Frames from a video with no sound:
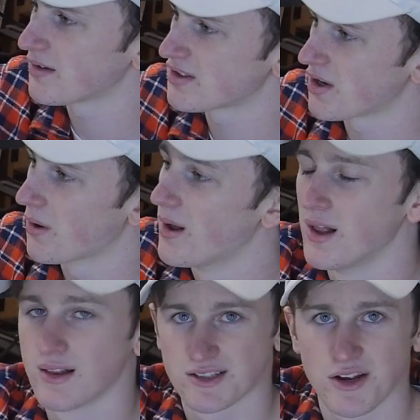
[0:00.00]
so
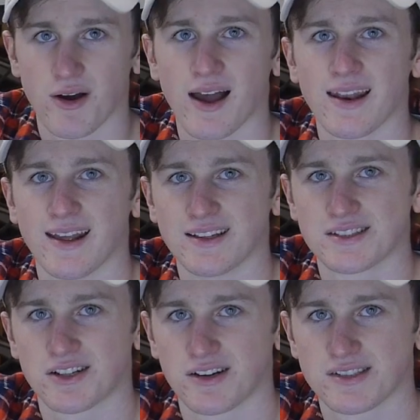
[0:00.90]
let's go ahead and
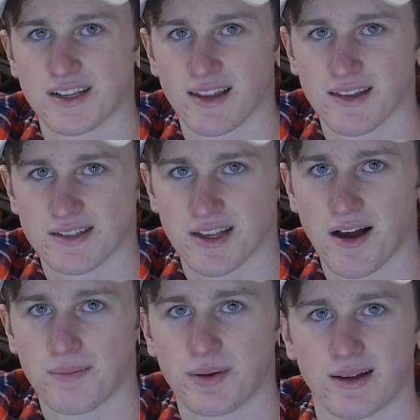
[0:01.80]
start setting this
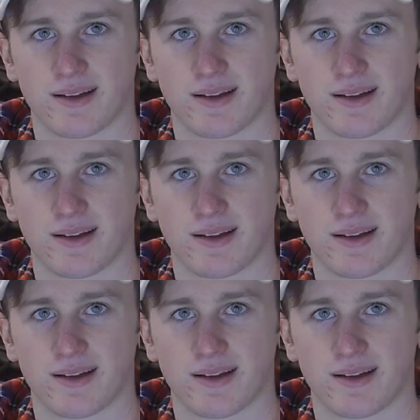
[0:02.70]
up.